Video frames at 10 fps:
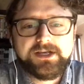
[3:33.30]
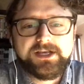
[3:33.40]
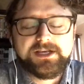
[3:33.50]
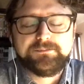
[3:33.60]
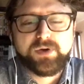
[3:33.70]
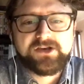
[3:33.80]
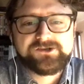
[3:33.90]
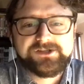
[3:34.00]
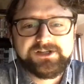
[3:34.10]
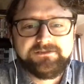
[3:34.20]

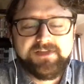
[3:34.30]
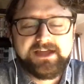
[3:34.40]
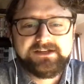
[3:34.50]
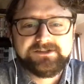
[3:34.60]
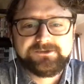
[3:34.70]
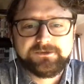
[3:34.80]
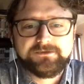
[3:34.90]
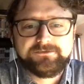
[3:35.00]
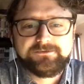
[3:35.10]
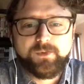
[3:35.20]
impression of that is, sort
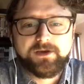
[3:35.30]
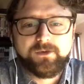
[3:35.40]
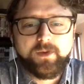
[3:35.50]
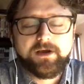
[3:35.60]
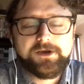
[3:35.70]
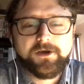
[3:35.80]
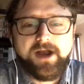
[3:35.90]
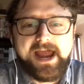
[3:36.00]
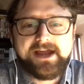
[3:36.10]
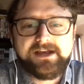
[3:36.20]
of where
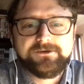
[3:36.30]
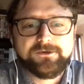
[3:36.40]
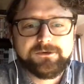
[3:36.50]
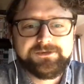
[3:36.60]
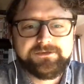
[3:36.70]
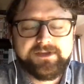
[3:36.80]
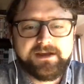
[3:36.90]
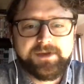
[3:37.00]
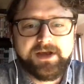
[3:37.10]
you're at in terms of that.